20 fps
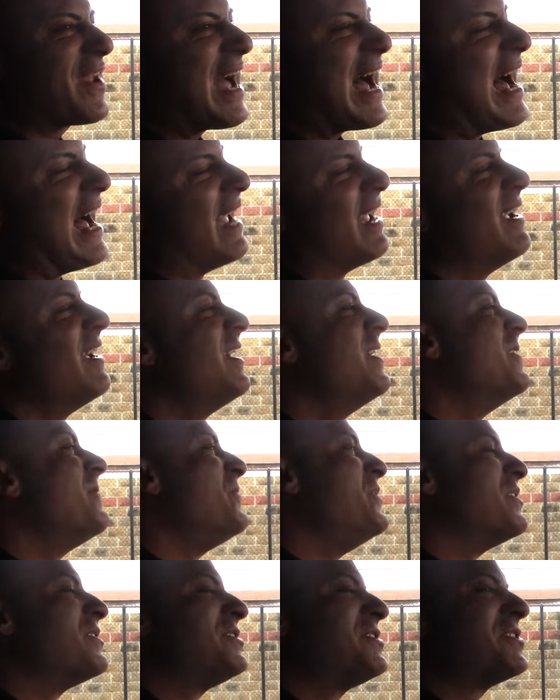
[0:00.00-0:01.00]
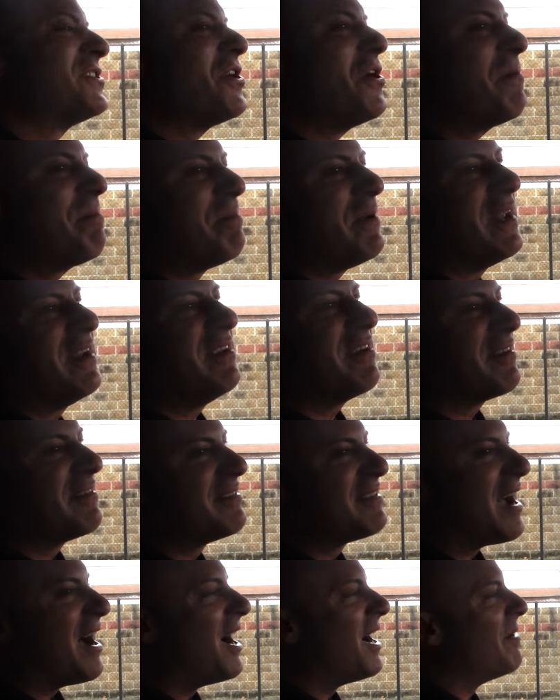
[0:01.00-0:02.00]
guy, you're stupid, you're
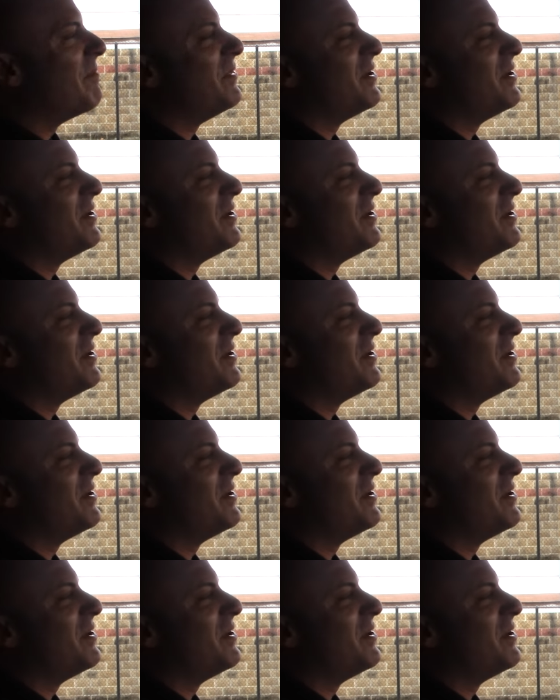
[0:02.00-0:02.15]
dumb,